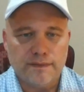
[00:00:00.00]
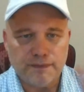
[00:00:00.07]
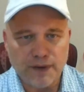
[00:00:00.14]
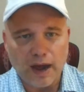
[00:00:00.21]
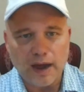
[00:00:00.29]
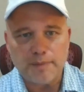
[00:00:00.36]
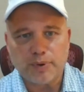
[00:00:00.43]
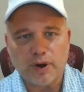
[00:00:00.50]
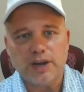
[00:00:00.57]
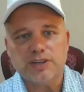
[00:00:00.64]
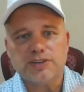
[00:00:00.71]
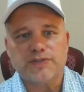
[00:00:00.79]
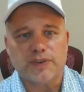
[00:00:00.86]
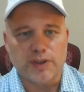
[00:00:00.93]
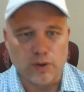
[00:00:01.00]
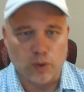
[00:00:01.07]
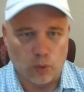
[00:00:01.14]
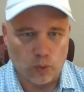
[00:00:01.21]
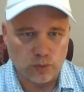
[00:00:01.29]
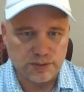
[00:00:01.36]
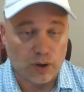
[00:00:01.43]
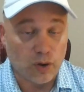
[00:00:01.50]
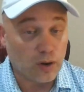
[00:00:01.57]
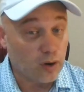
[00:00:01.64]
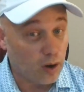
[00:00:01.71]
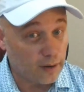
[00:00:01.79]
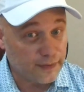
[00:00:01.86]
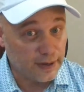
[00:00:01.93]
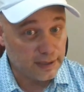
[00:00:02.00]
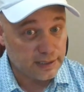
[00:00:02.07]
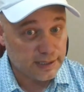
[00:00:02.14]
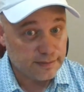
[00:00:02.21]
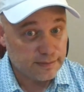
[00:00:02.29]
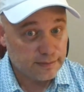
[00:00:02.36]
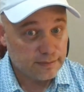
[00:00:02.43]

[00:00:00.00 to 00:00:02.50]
5 plays for the Noles on offense